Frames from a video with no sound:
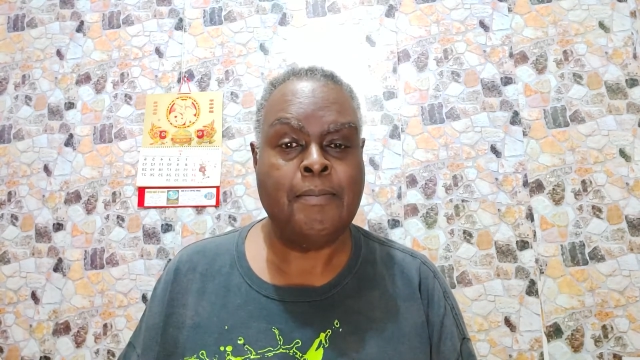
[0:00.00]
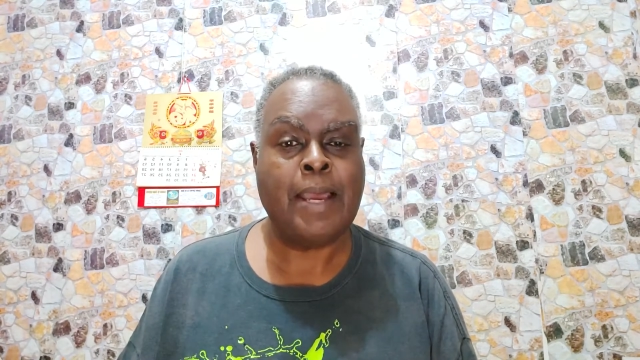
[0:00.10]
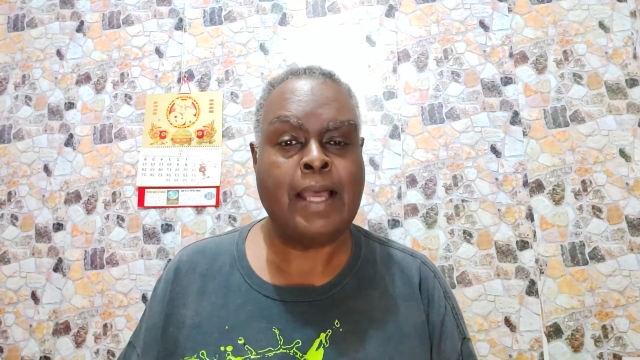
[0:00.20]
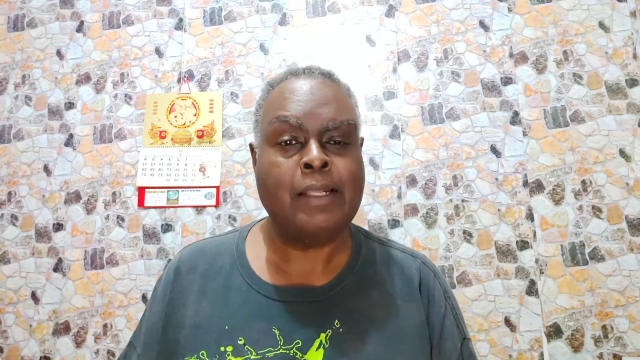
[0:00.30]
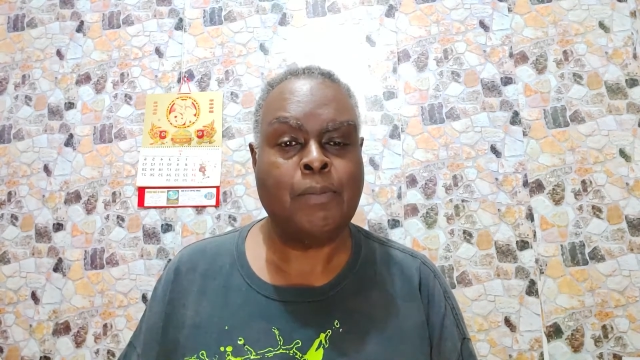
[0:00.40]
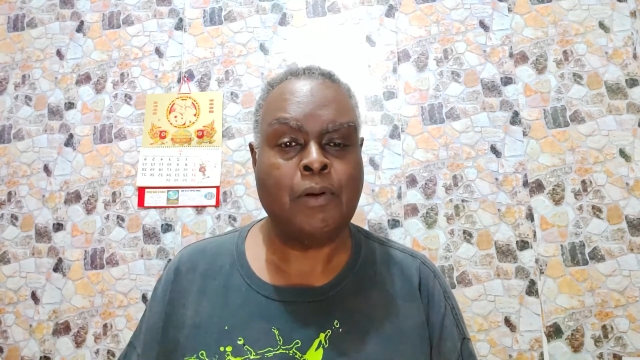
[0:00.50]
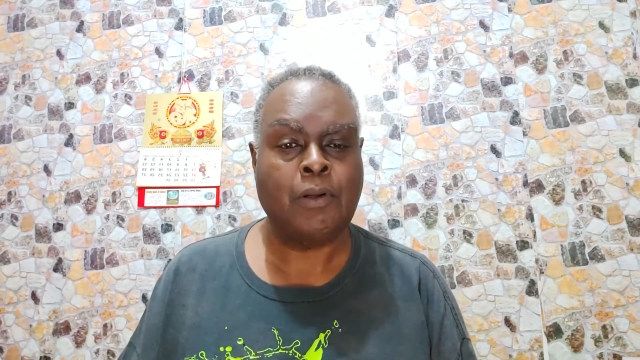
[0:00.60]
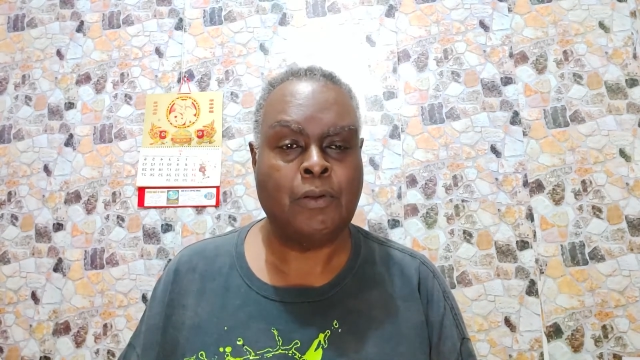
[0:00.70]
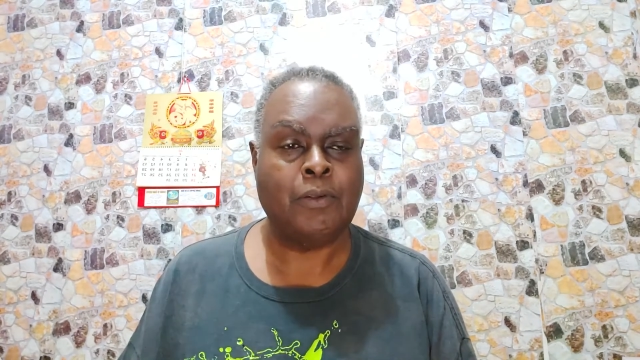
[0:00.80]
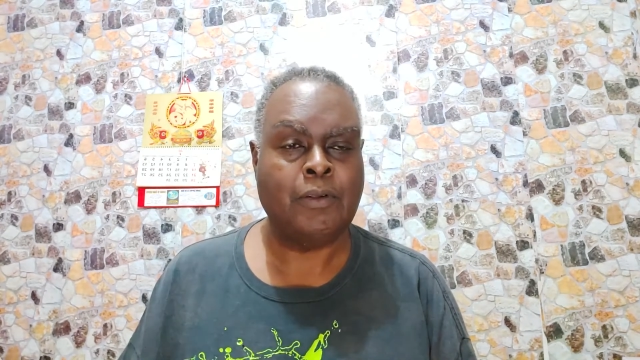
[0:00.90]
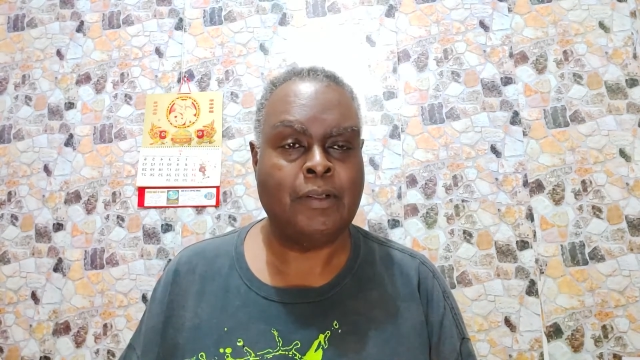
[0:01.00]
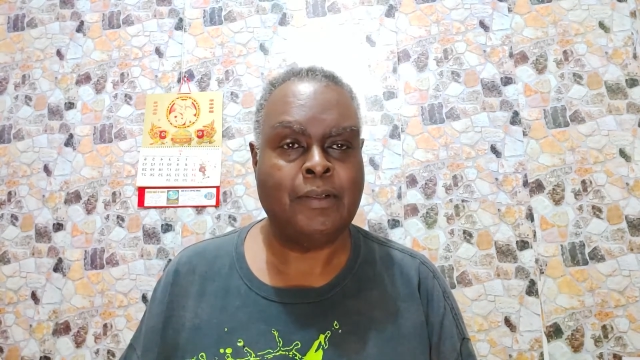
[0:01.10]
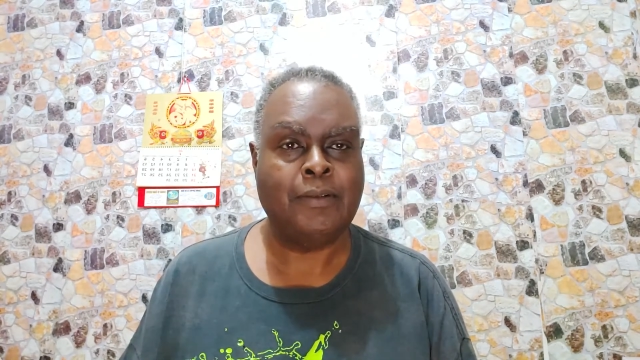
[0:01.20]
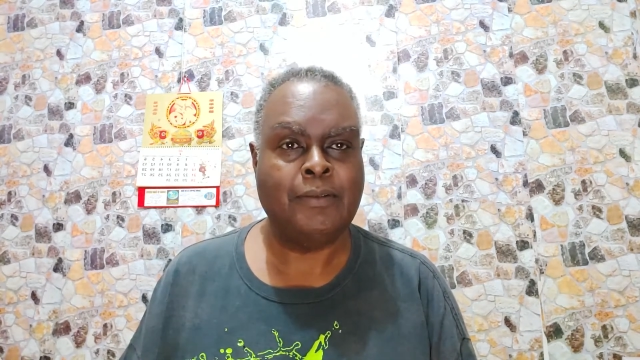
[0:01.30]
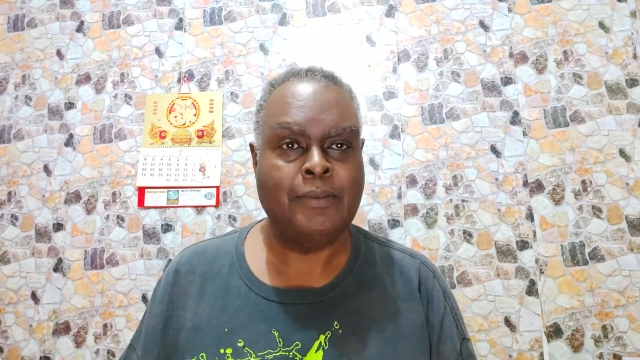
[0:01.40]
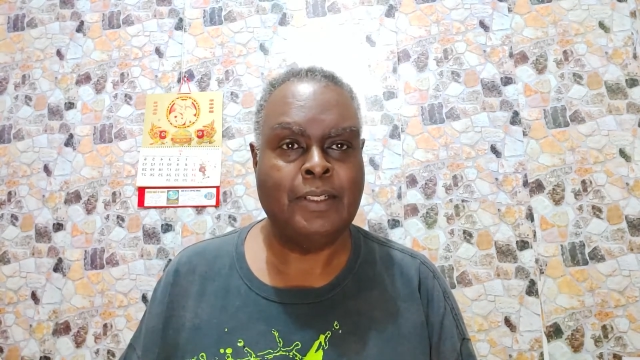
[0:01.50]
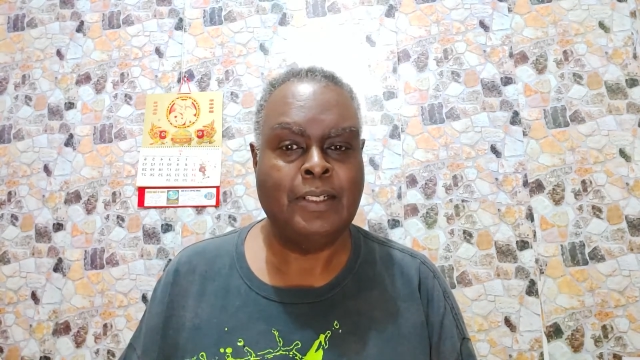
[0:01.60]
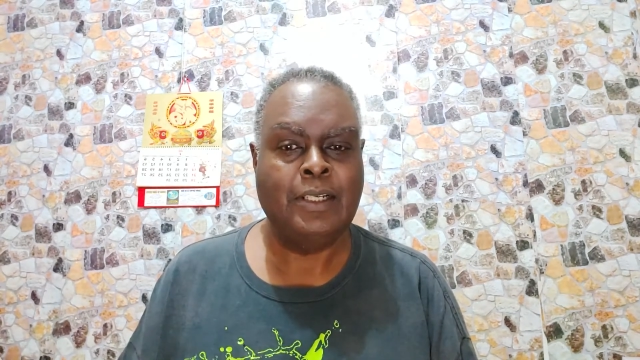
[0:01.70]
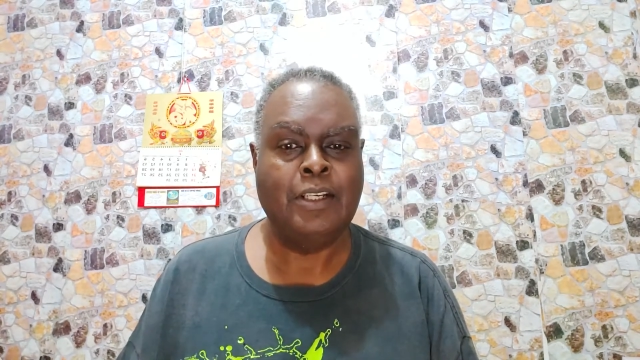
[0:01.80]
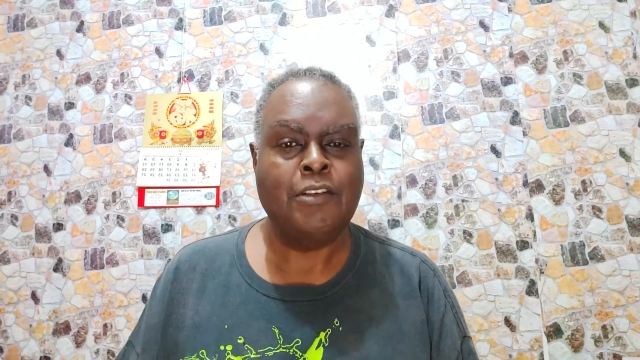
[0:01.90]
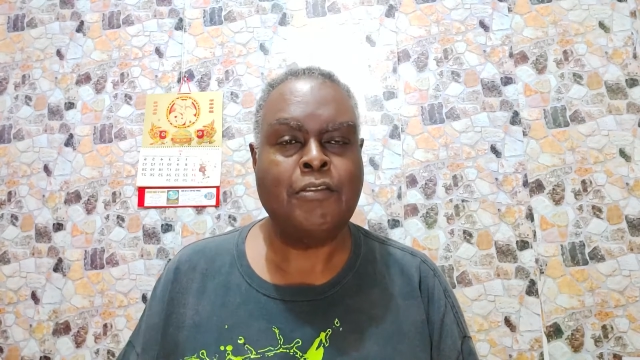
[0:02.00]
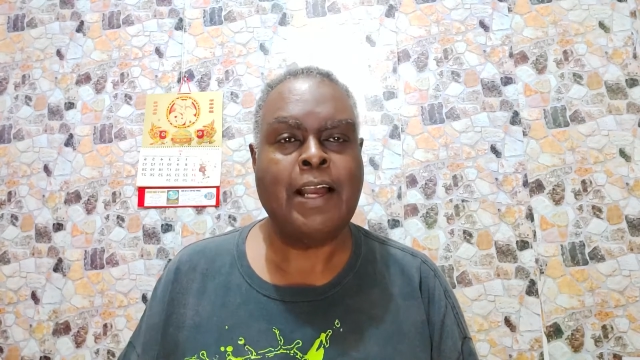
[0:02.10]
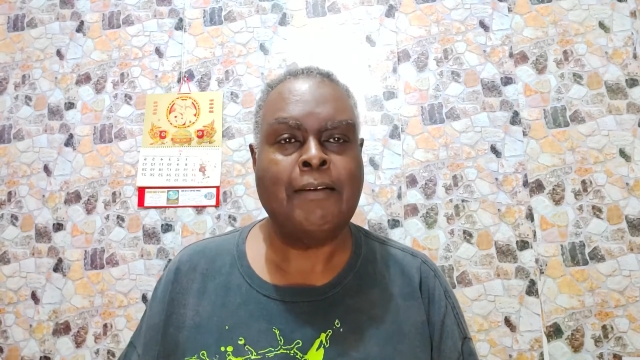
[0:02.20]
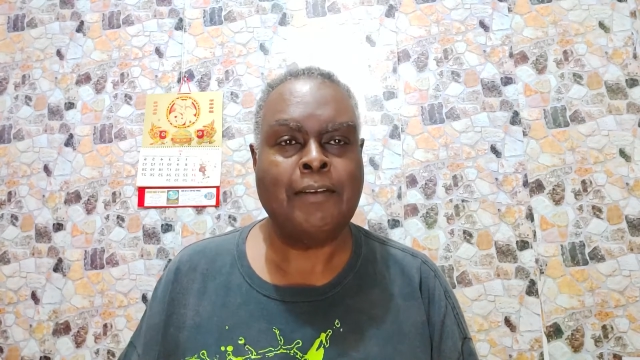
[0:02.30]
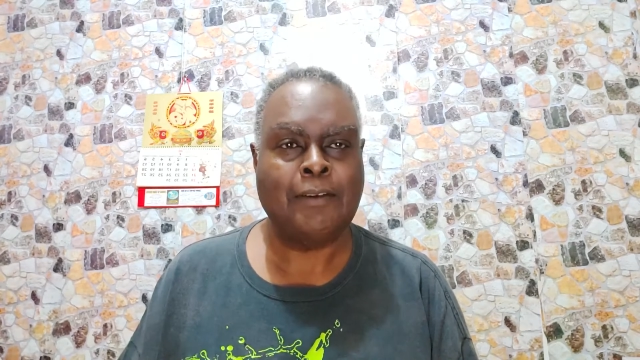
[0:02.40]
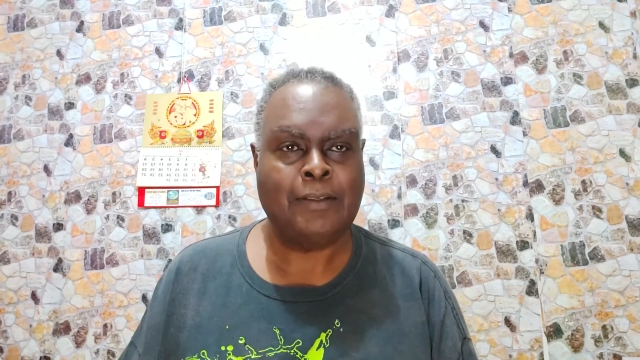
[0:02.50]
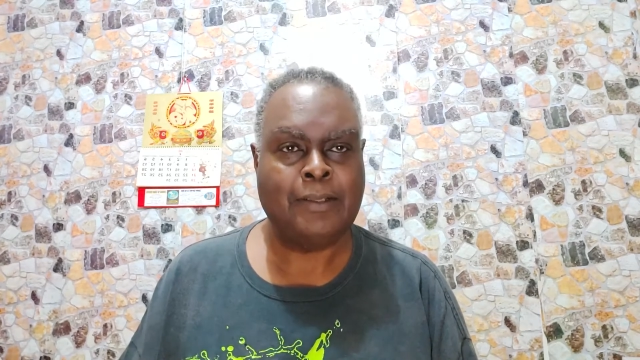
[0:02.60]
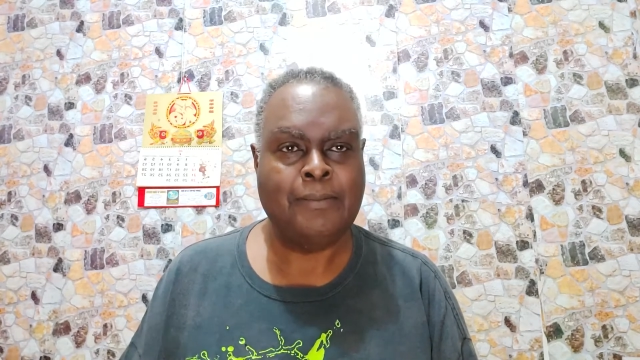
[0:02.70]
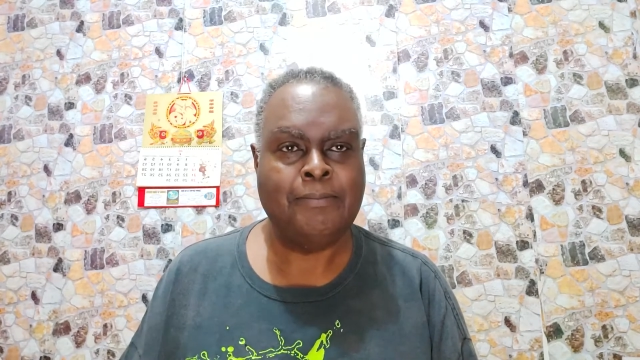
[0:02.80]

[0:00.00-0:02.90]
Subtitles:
passport holders, travelers,